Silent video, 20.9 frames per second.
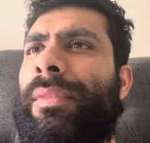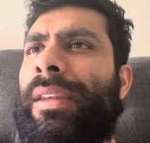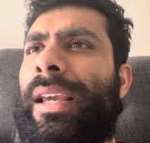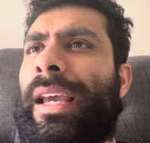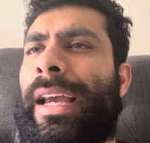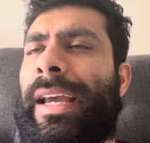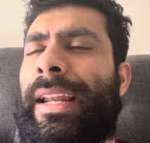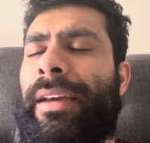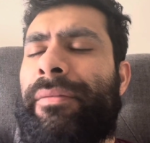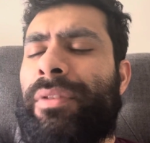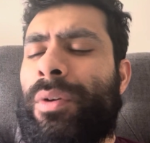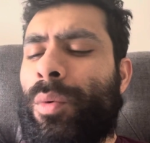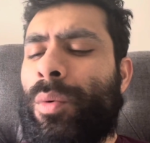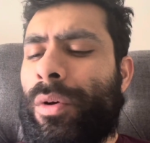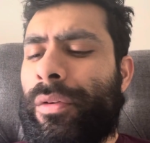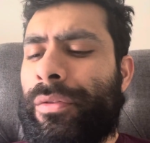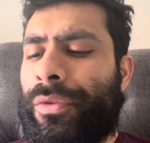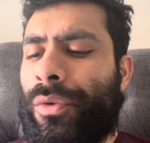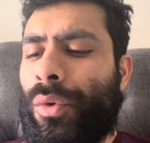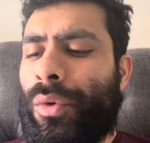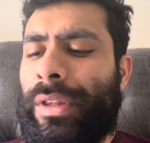And
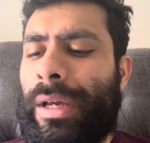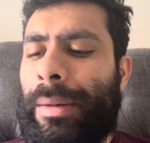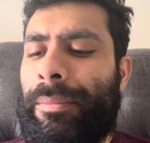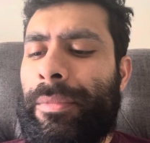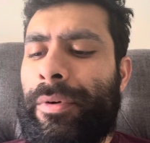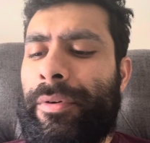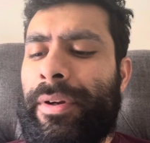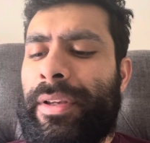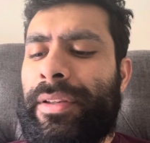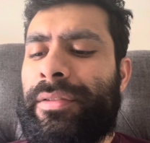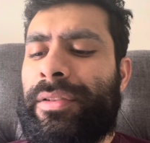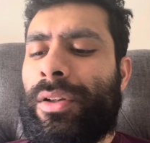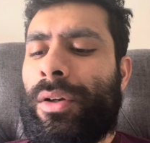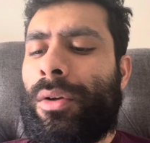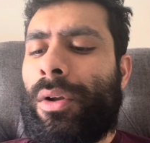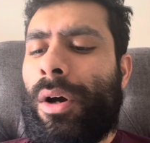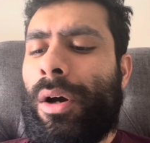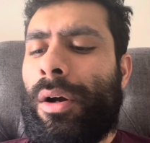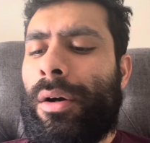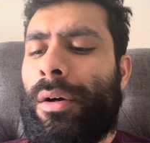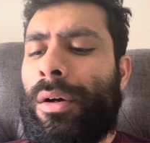everyone thought that Mauricio
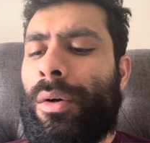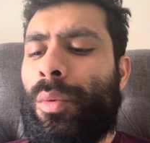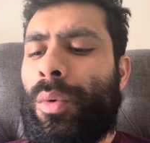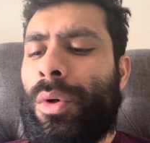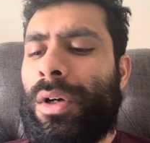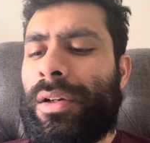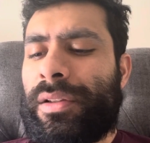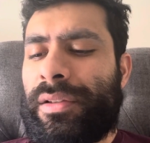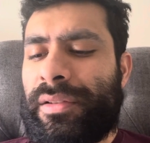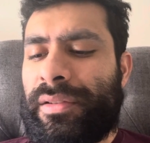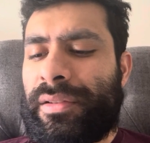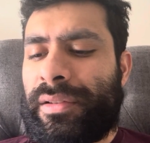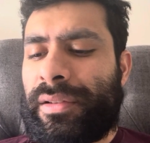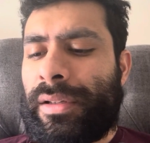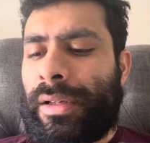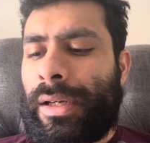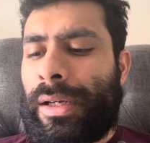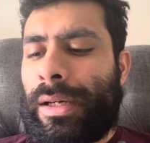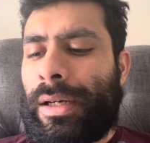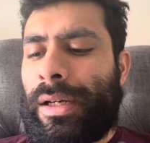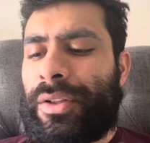Lara was
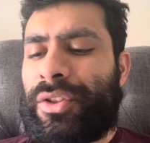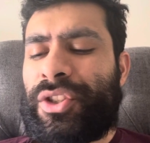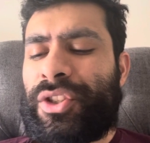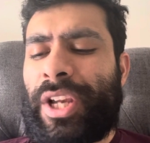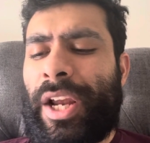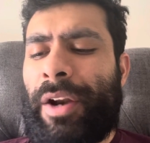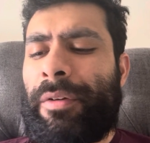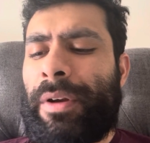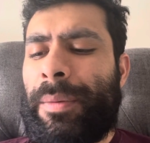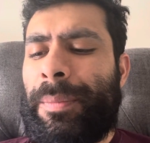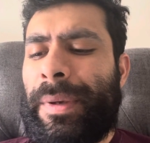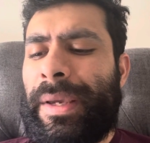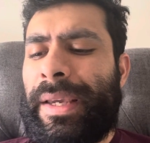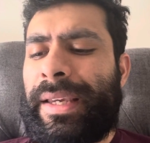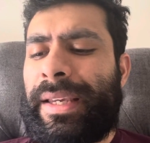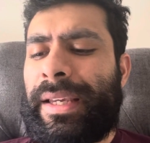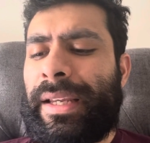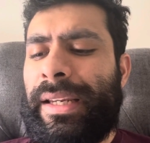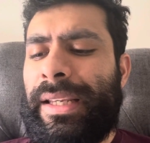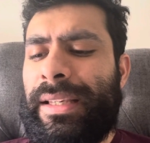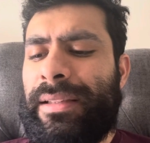a cherry
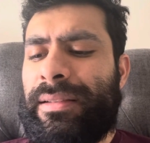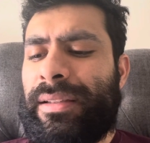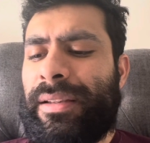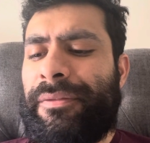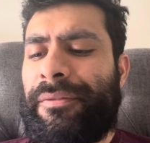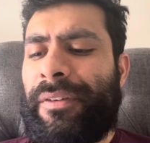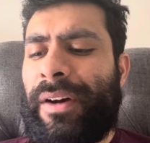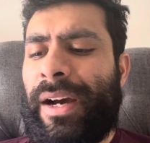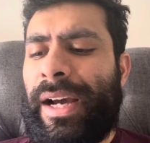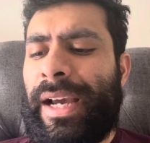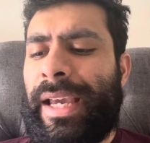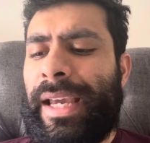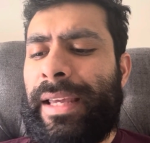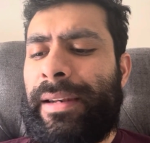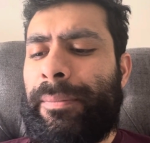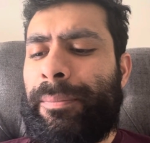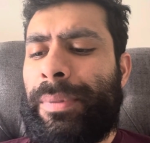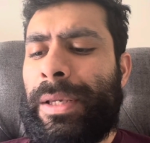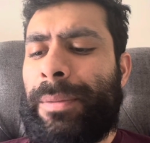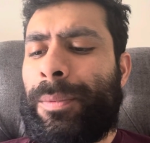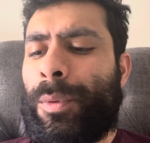pick an easy fight,
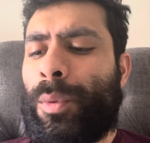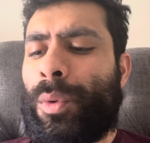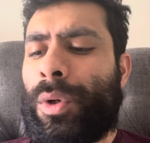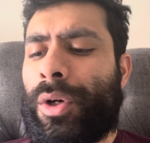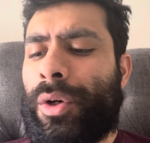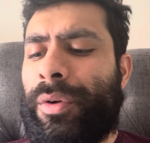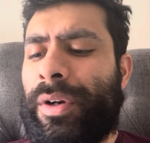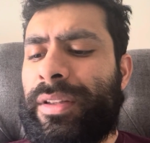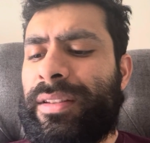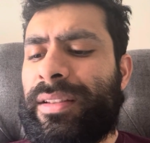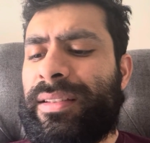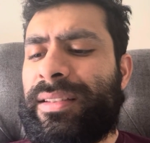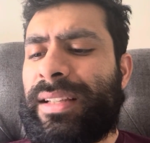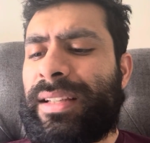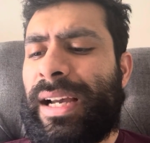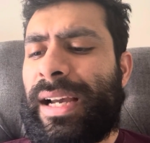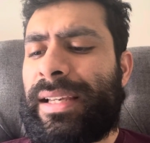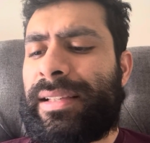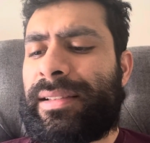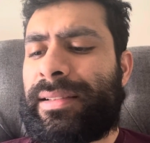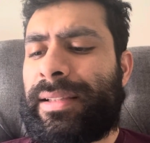and people were
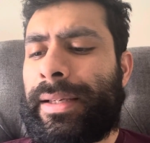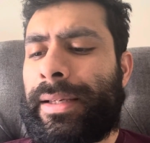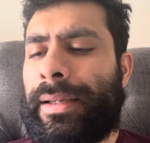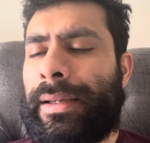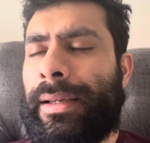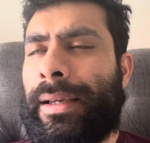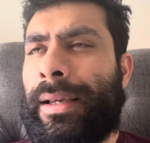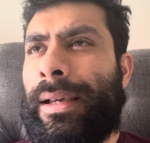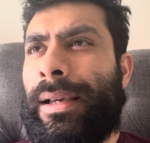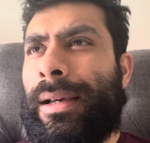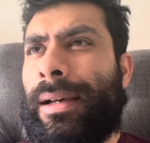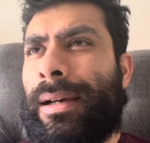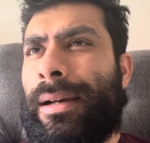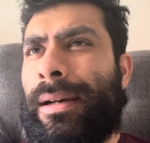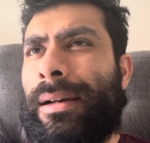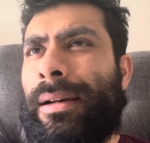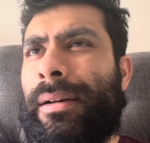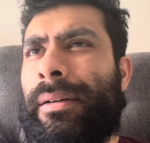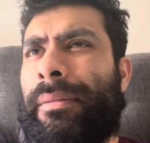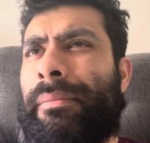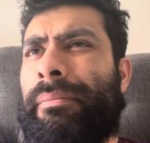criticizing
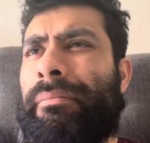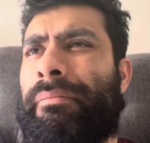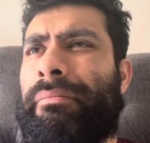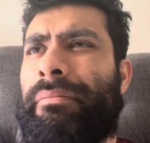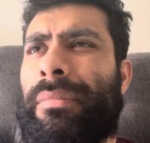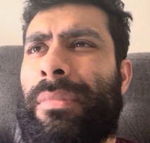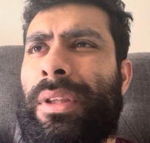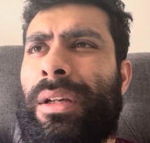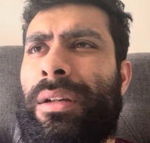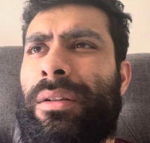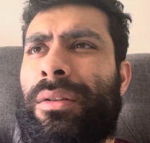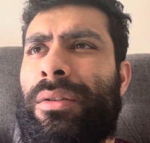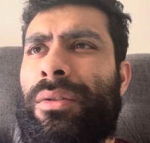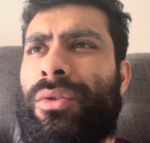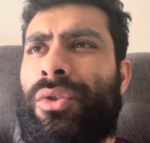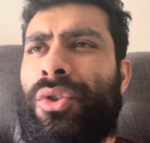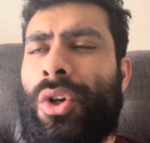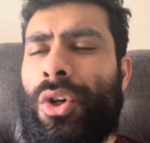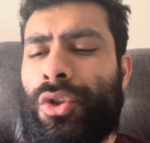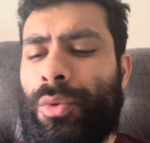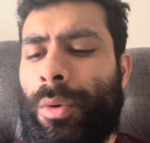um,
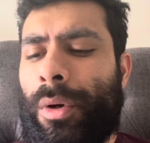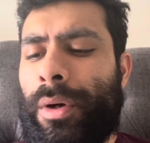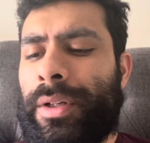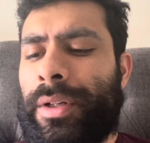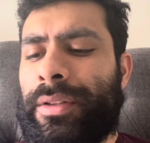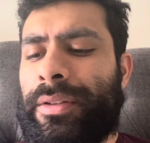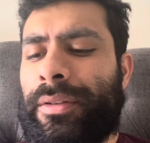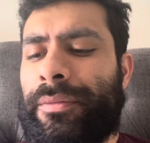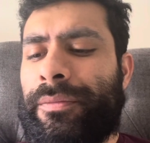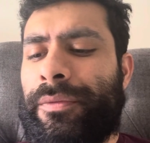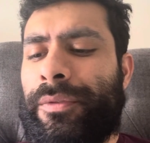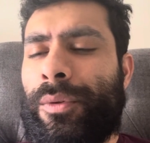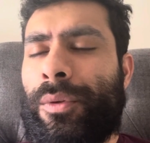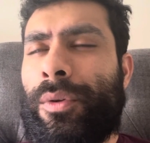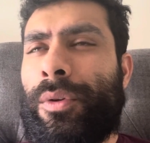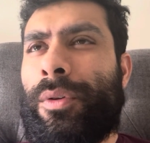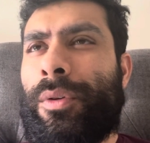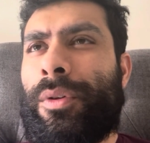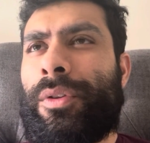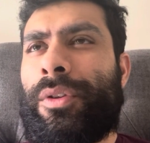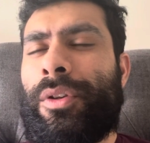Josh Warrington
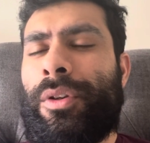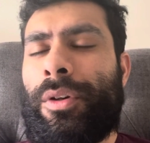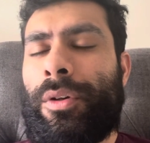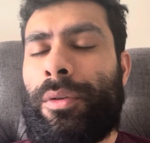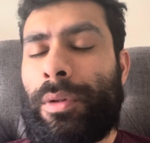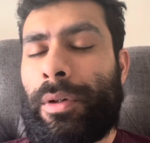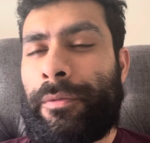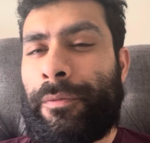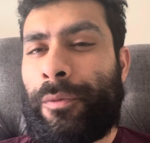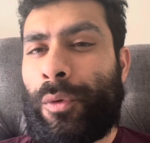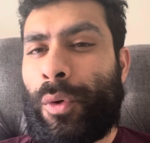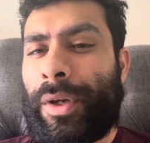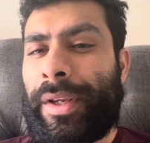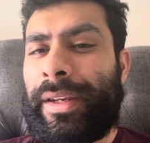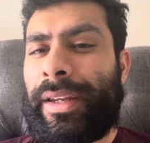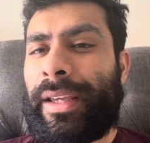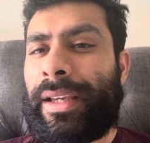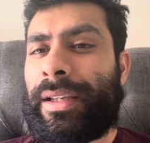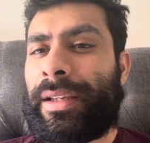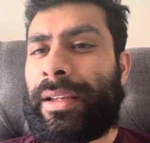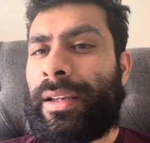for you know
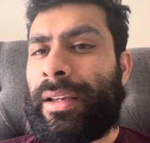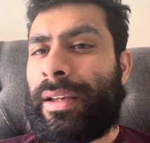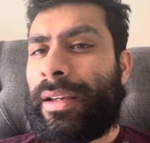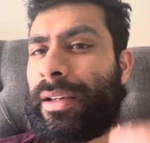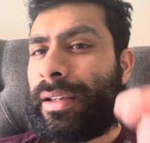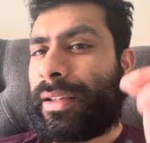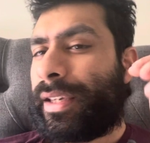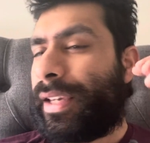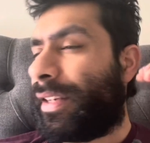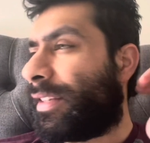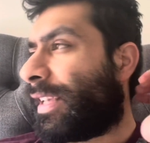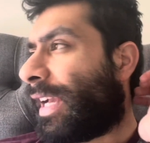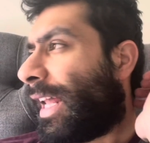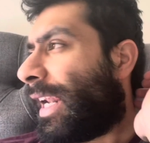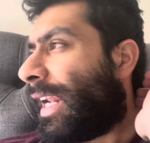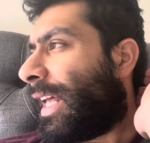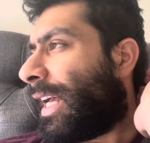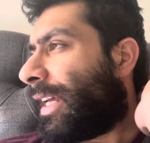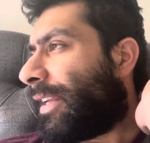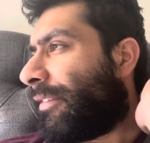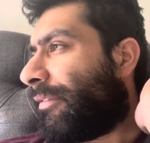avoiding Kid
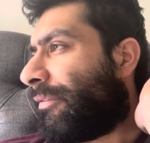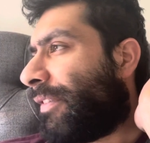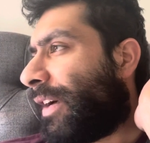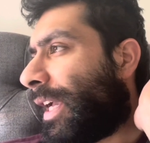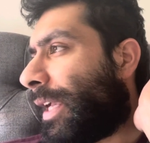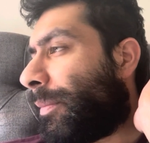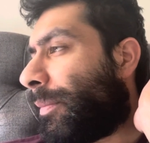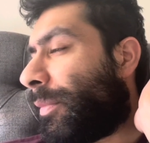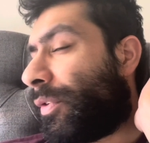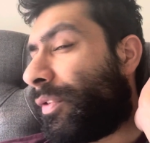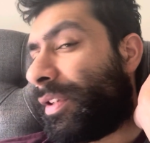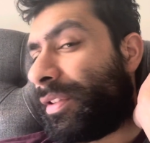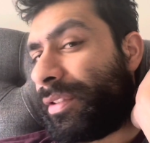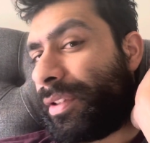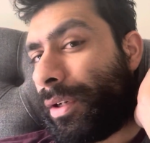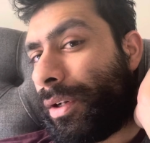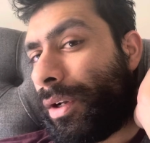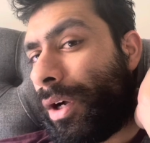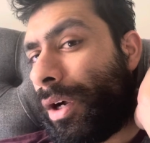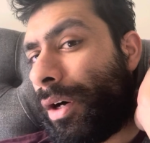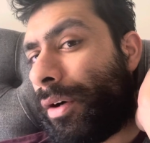Galahad and fighting
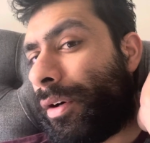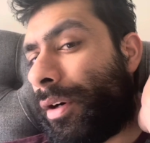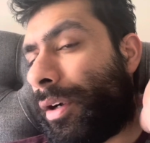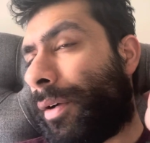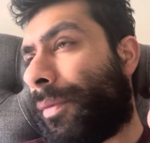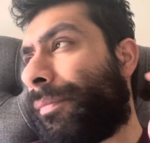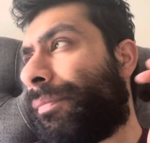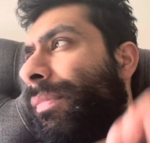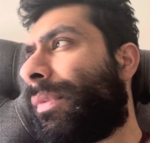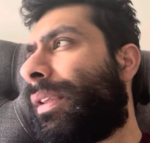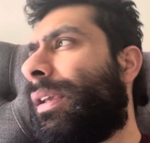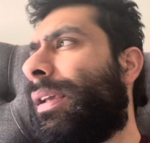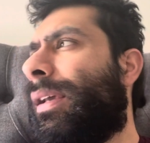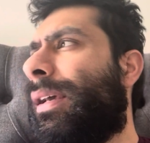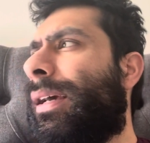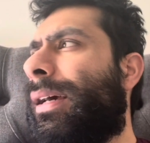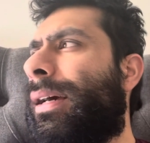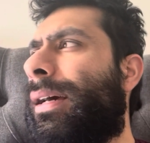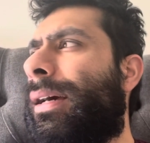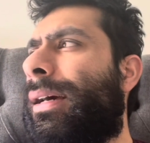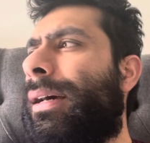Mauricio Lara,
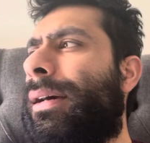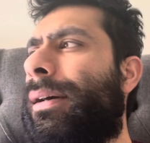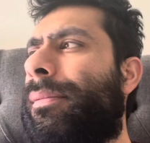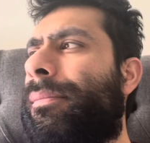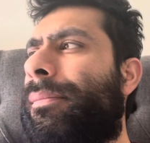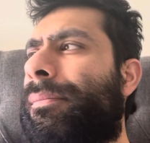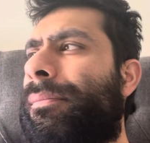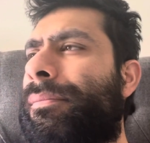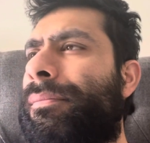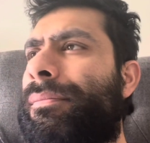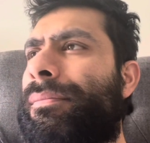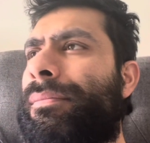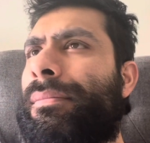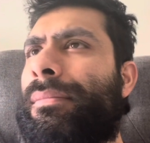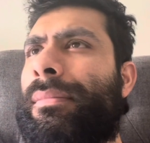um,